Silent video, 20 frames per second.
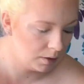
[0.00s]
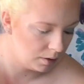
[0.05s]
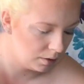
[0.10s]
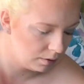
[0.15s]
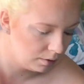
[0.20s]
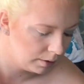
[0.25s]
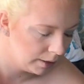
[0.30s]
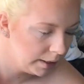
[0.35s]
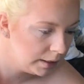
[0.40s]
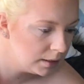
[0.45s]

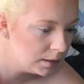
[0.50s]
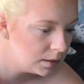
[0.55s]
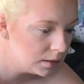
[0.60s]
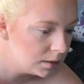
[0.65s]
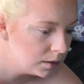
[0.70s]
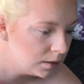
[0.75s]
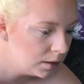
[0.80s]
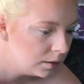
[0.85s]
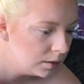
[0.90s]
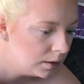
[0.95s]
All right,
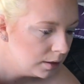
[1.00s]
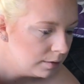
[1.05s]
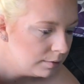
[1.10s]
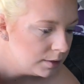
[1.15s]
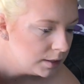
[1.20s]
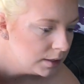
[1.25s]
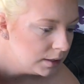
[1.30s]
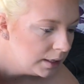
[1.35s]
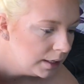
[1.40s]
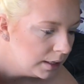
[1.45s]
now that I've
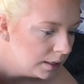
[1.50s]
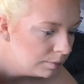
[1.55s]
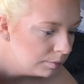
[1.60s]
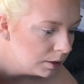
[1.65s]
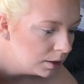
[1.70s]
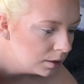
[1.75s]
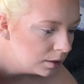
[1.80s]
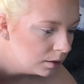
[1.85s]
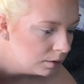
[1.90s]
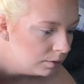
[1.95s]
done that, I'm
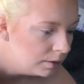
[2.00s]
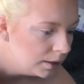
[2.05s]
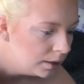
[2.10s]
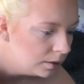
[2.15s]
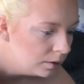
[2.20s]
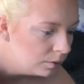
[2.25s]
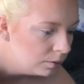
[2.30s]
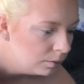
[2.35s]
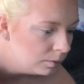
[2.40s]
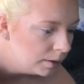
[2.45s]
going to go
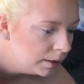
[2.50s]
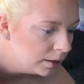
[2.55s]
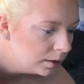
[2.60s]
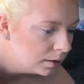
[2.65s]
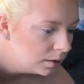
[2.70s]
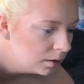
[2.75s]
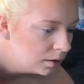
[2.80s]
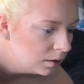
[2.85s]
in with